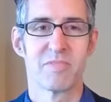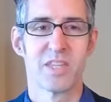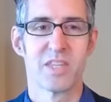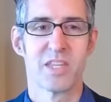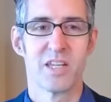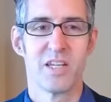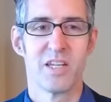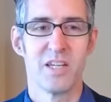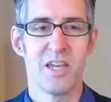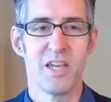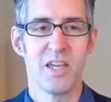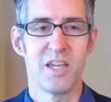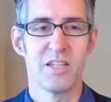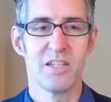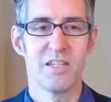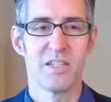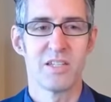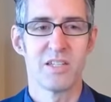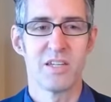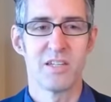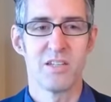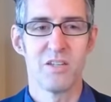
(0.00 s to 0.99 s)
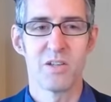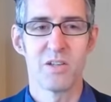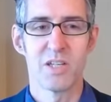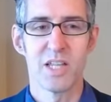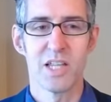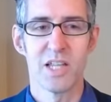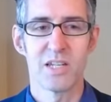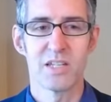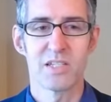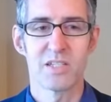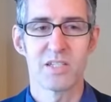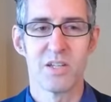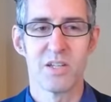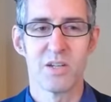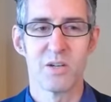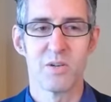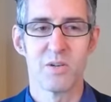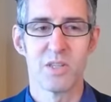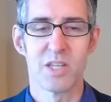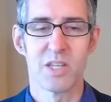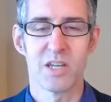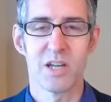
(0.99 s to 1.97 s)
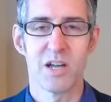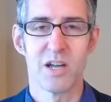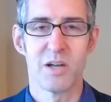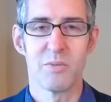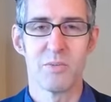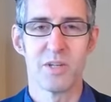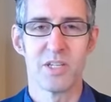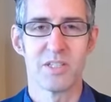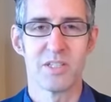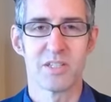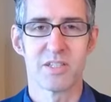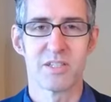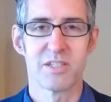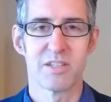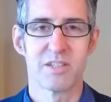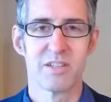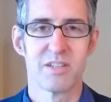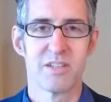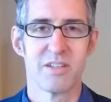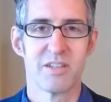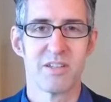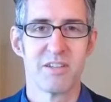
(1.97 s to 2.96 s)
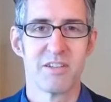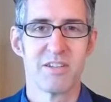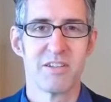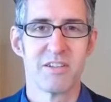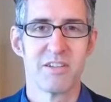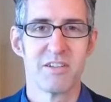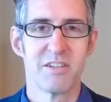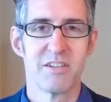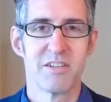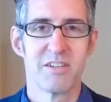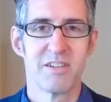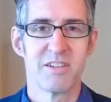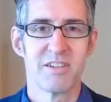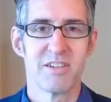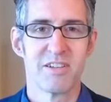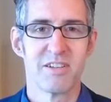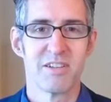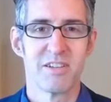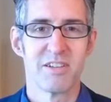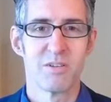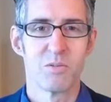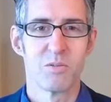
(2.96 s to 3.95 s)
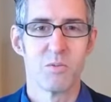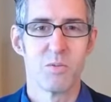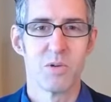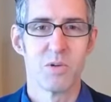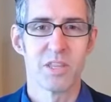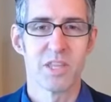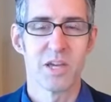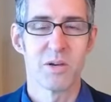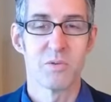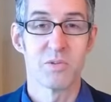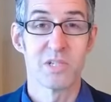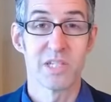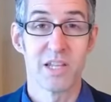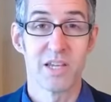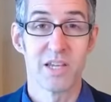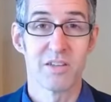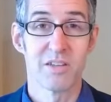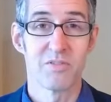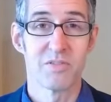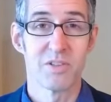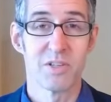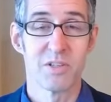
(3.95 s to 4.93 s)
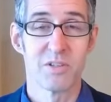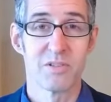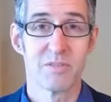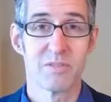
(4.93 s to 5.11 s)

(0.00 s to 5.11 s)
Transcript: And uh, you can let us know in the comments what that was like for you.